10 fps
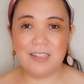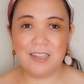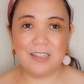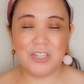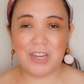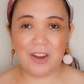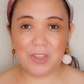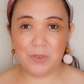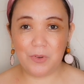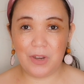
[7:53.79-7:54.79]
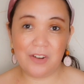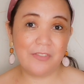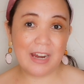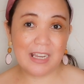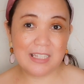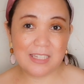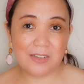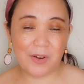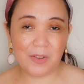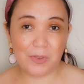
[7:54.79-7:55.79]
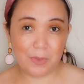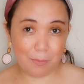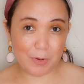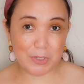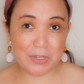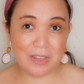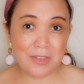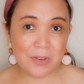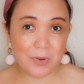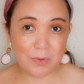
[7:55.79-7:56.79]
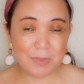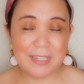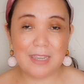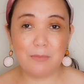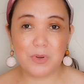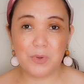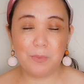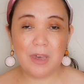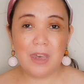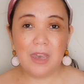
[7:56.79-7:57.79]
and then share it to her friends or to the person in the group, the same group,